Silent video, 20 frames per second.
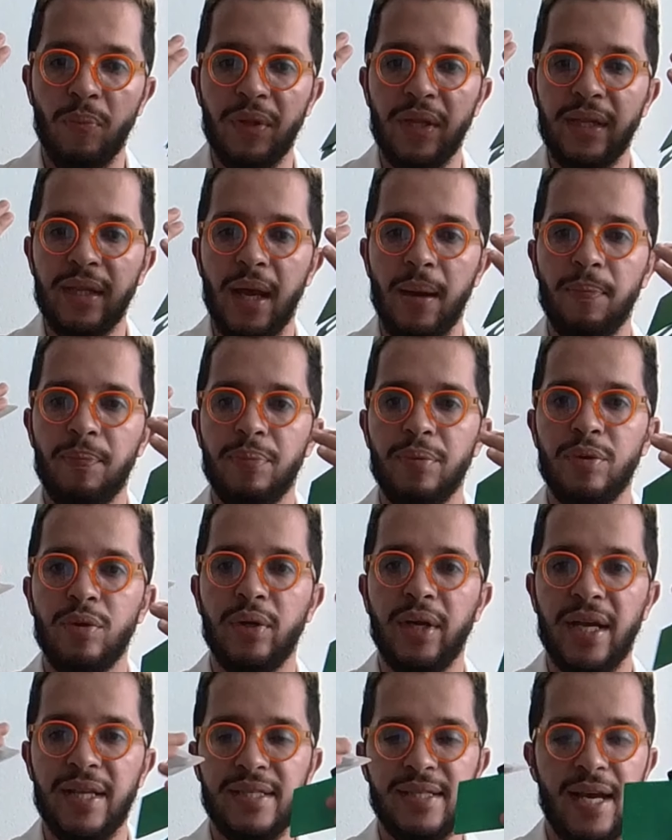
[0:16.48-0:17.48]
opening up,
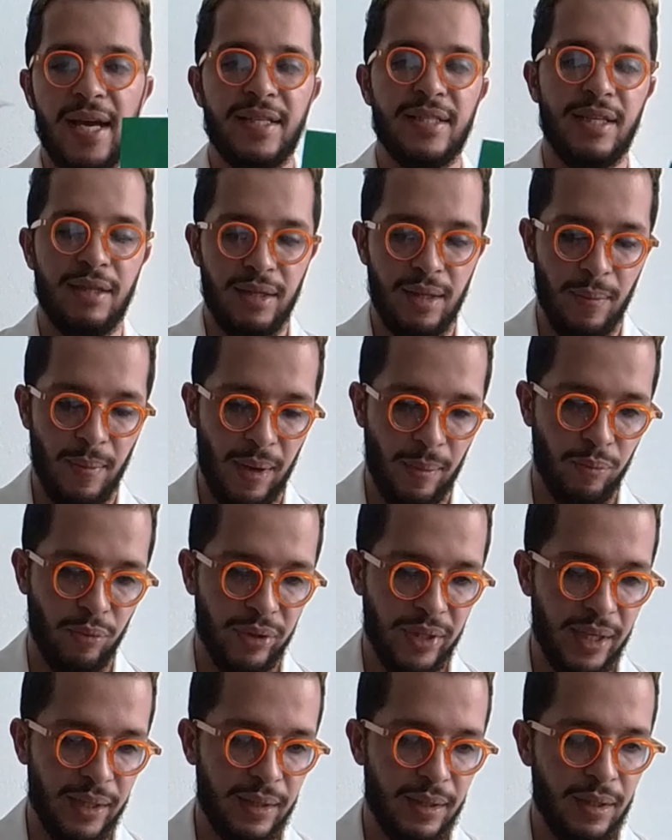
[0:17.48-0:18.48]
you can tighten them up
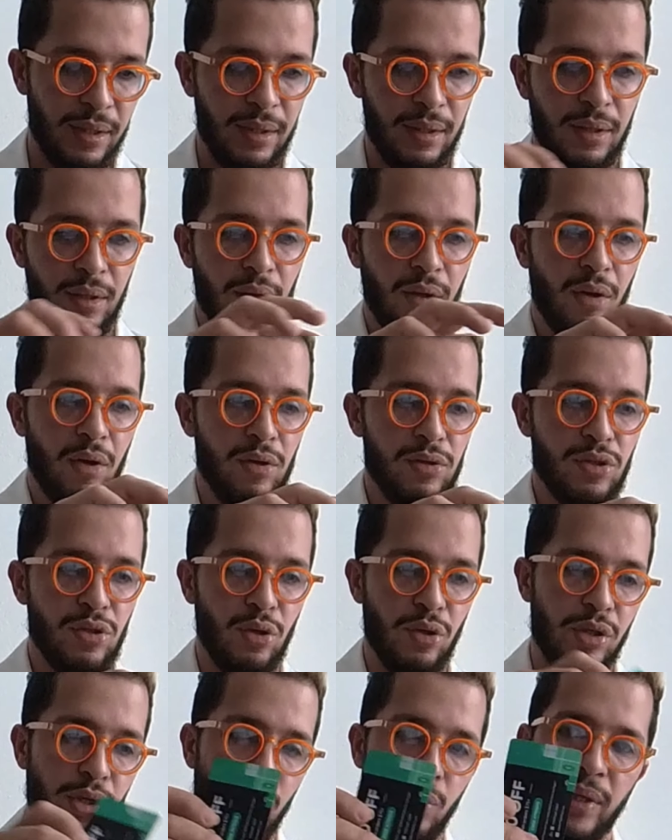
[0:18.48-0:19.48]
with it.
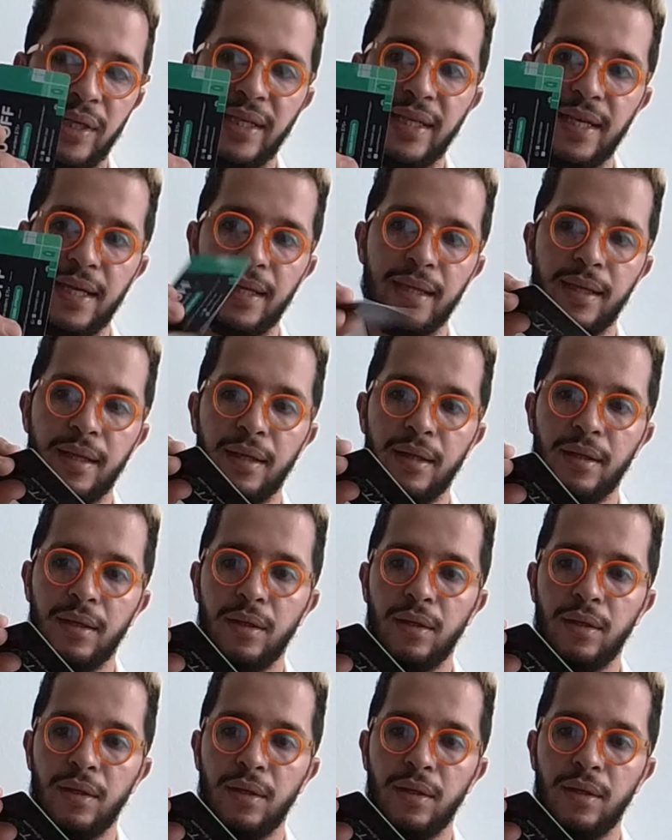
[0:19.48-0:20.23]
Also you will get